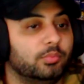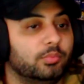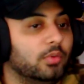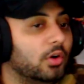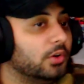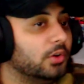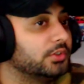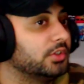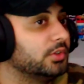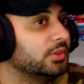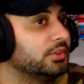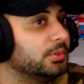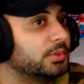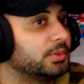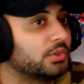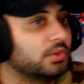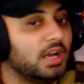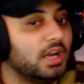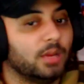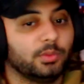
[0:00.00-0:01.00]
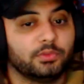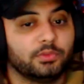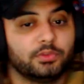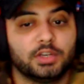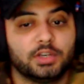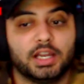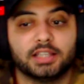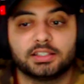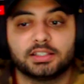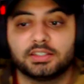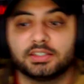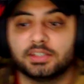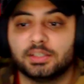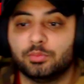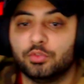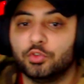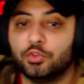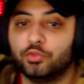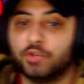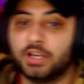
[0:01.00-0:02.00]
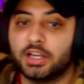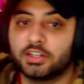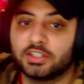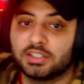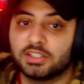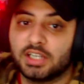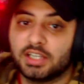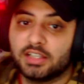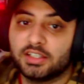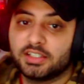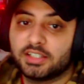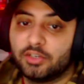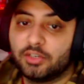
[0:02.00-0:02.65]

Also subscribe if you like to see more reactions like this.